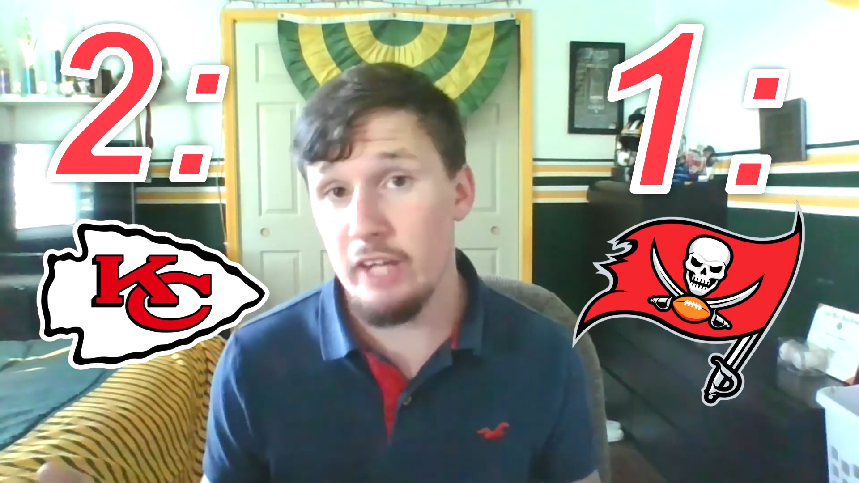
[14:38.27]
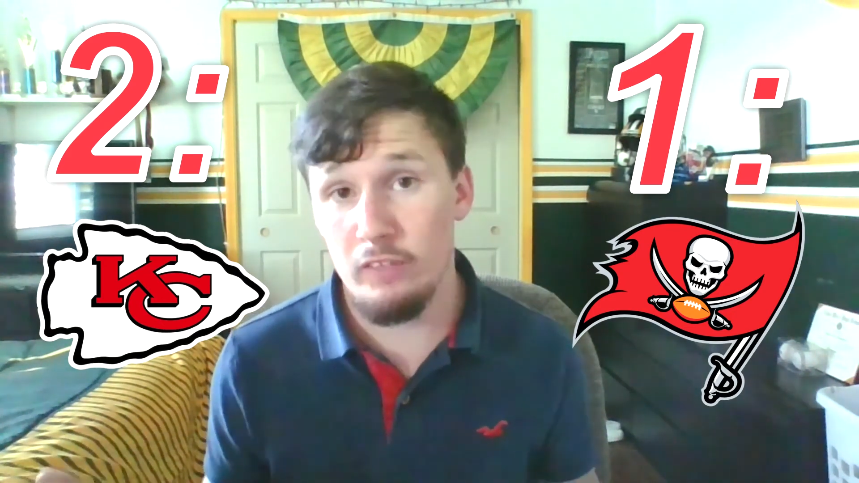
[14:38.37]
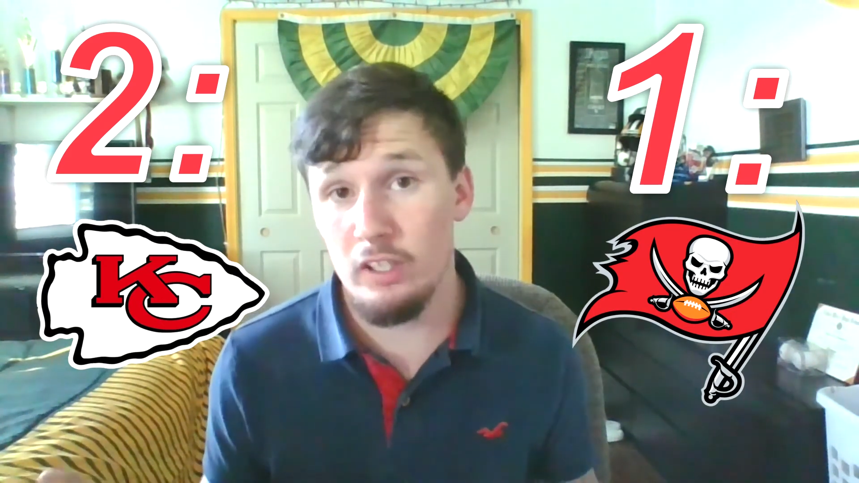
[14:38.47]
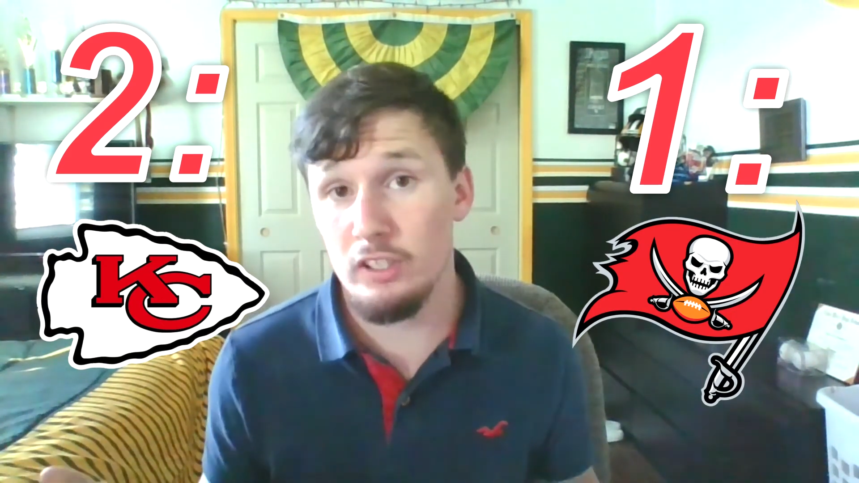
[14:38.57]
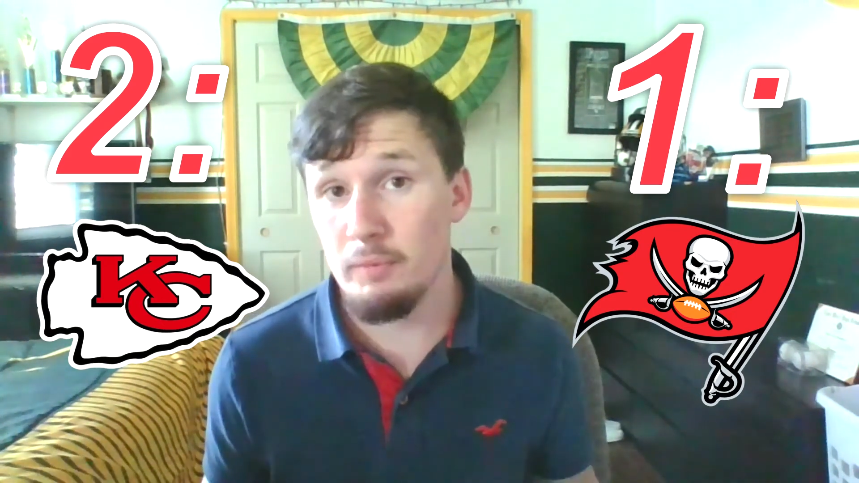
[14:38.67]

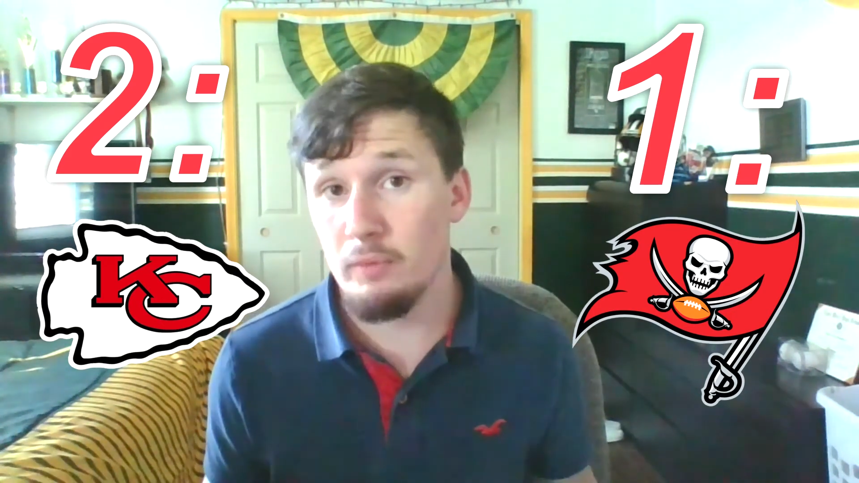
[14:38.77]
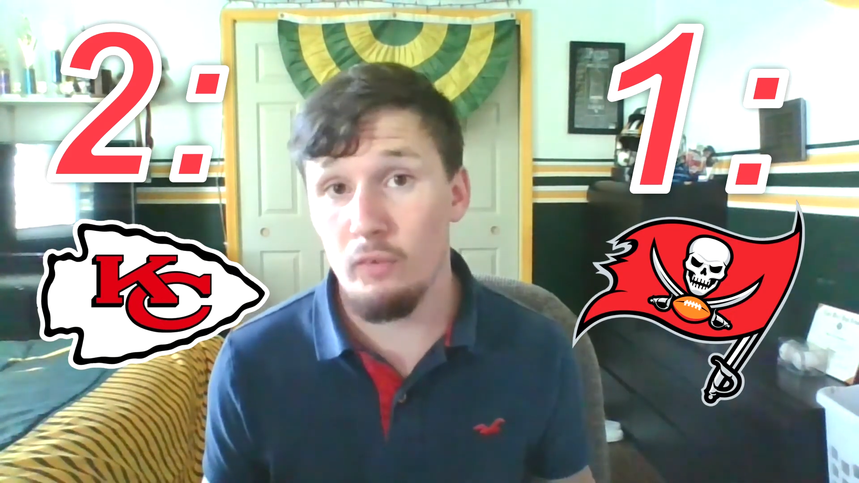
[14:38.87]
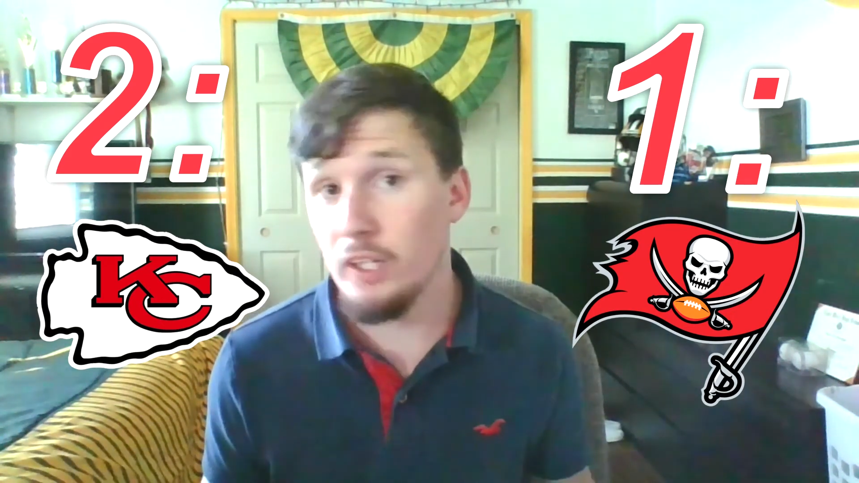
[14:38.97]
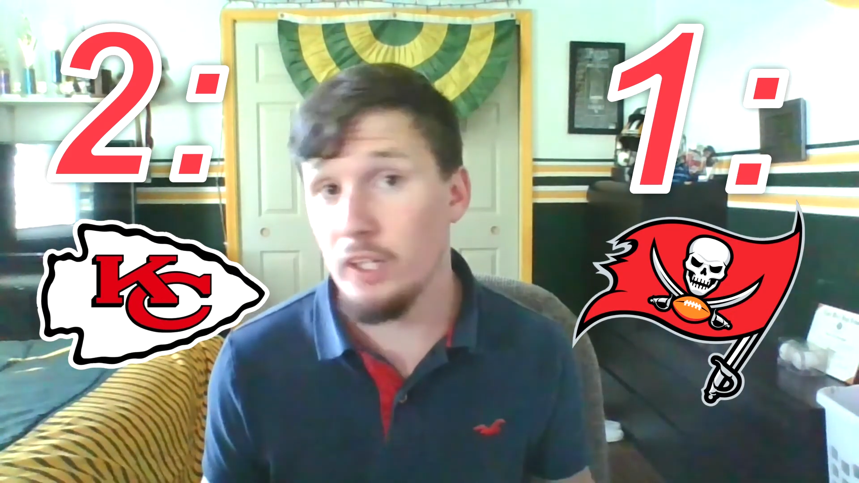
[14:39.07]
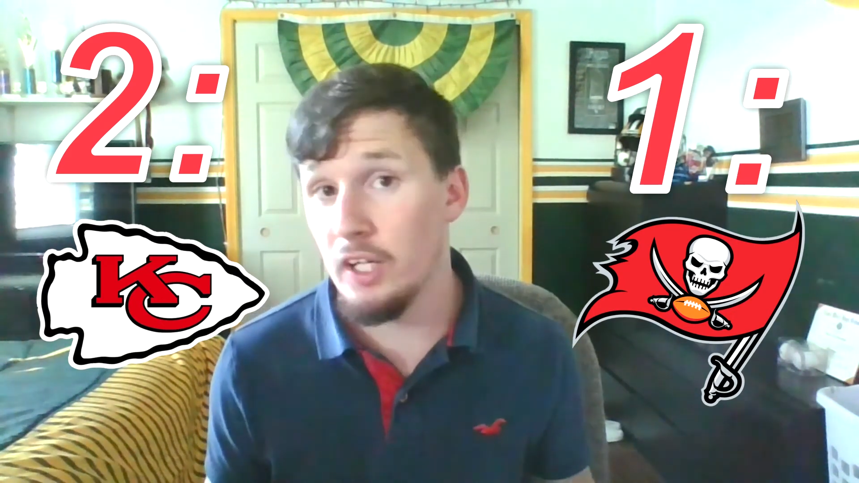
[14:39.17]
weren't number
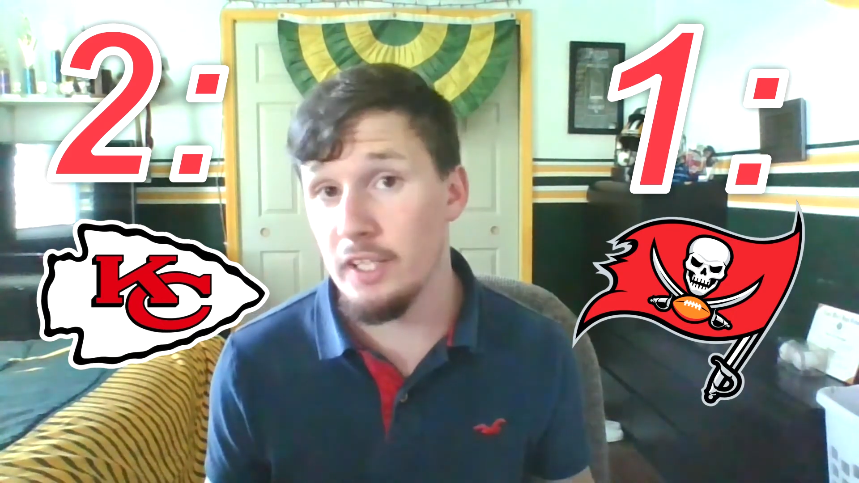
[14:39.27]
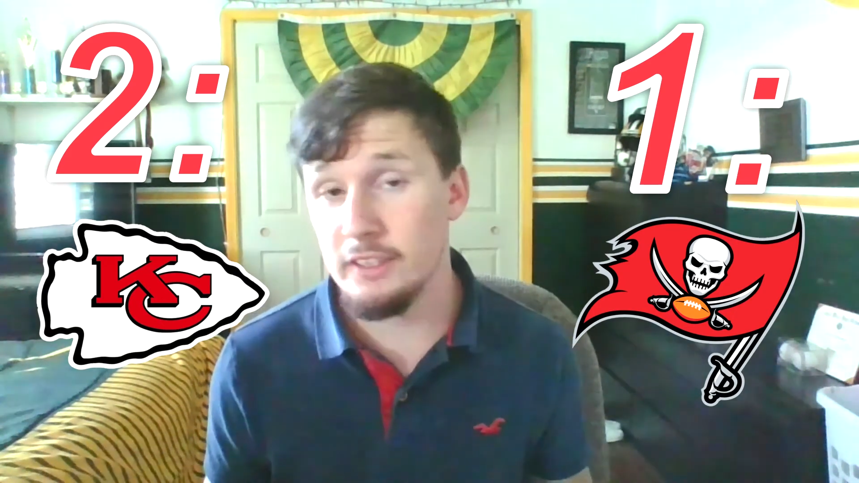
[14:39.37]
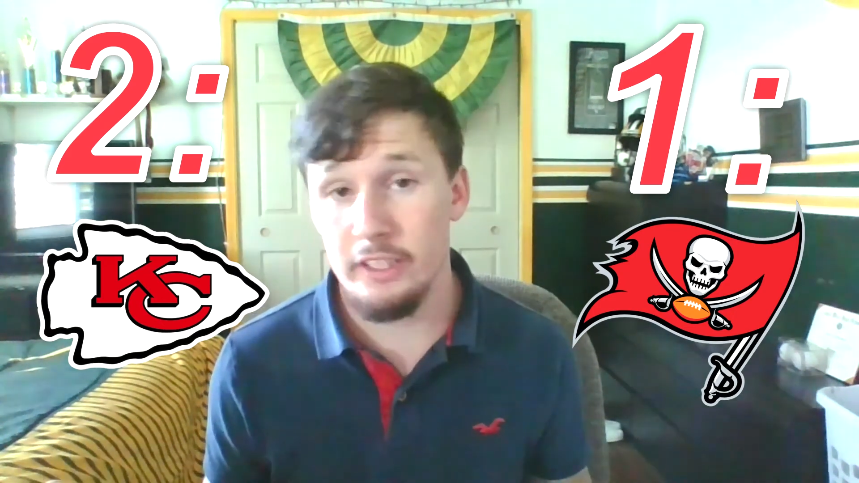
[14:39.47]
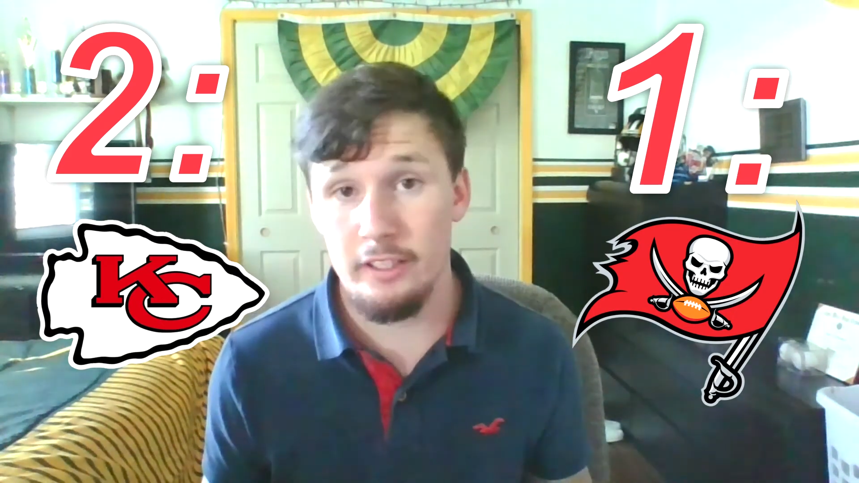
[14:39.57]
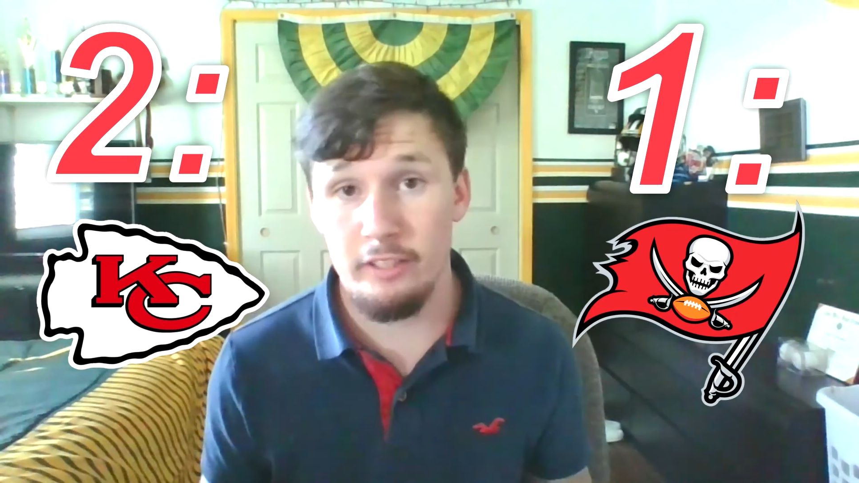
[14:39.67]
1, honestly.